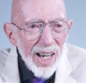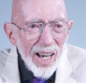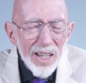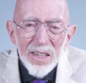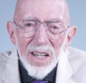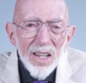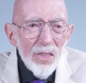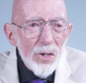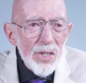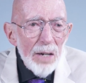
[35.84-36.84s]
And
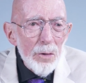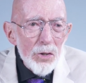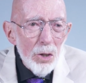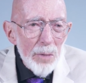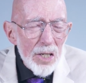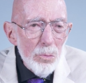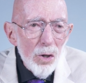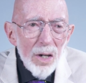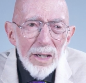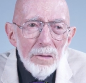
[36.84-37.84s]
there's ever so much
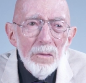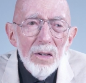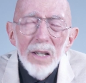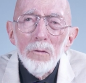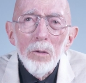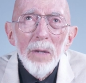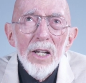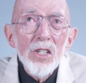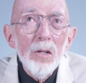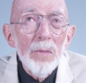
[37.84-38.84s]
more in
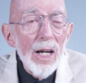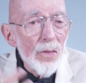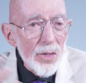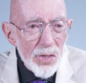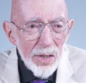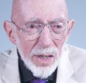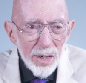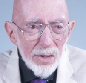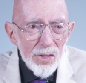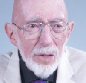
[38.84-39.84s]
information about the
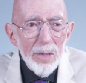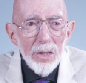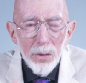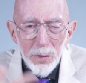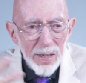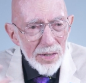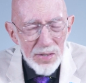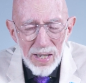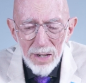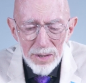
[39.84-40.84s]
stars and about the
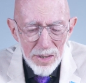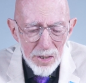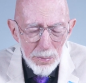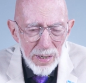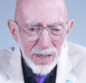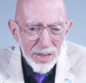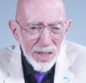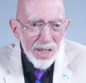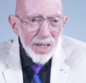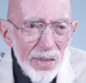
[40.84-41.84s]
things out in space
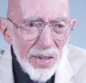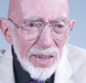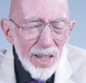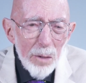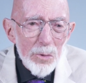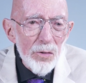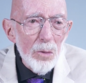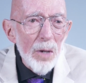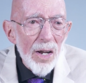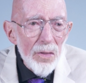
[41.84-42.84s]
that comes
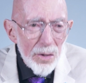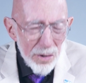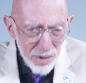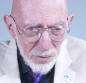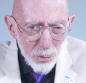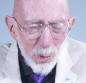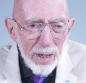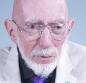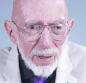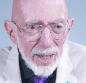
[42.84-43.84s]
from other
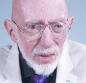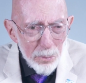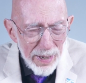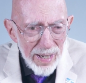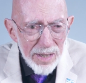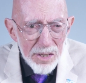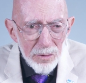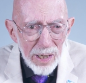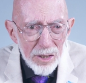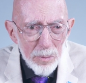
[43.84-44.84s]
wavelength bands of
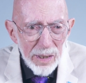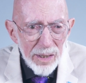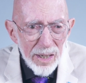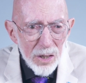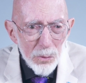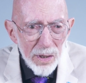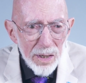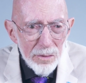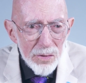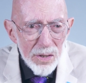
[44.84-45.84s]
electromagnetic
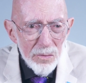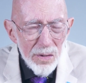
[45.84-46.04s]
waves.